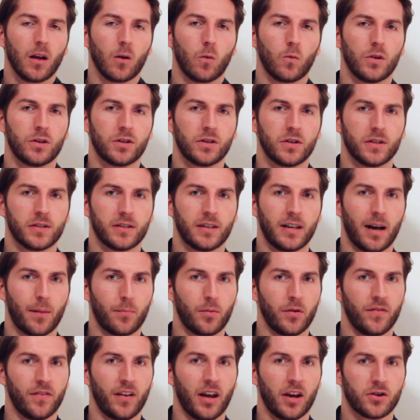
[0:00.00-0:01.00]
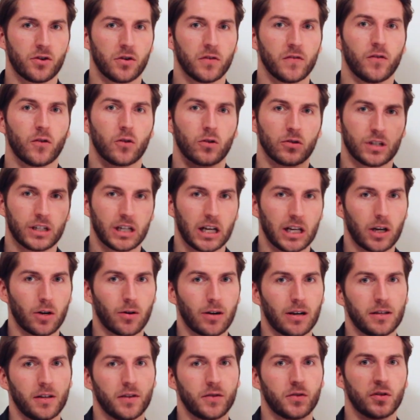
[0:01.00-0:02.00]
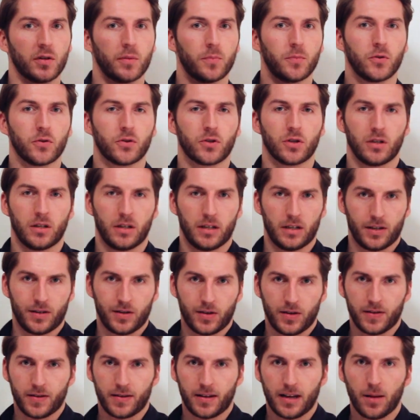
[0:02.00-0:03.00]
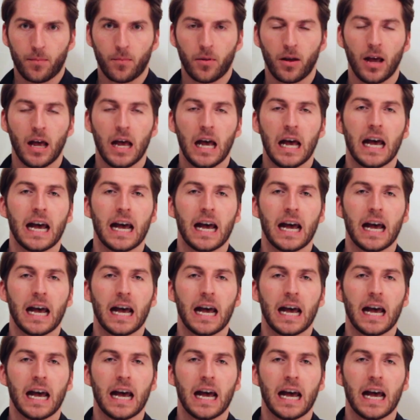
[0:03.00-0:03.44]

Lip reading: which is the abbreviation for General Distribution System,